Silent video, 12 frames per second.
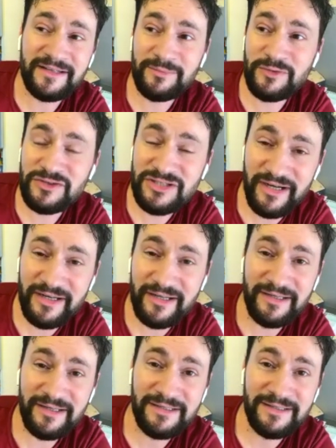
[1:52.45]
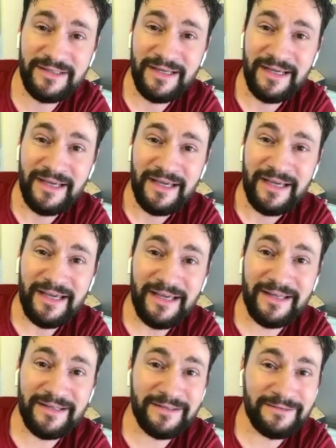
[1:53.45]
came to China.
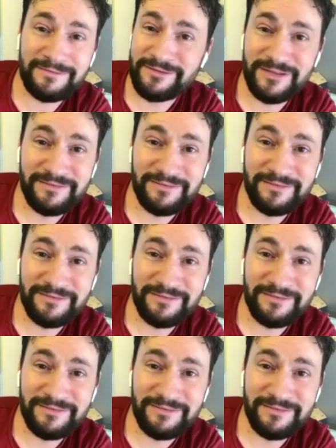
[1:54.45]
And